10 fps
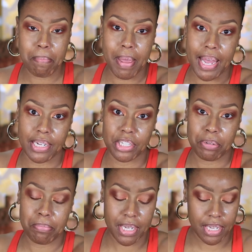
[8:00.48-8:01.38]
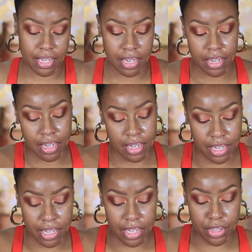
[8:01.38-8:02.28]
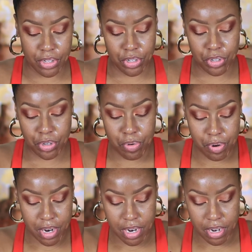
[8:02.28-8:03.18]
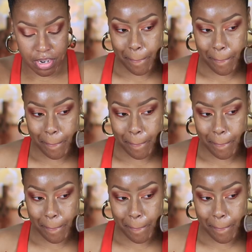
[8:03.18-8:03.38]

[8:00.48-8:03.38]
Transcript: matched me in the store.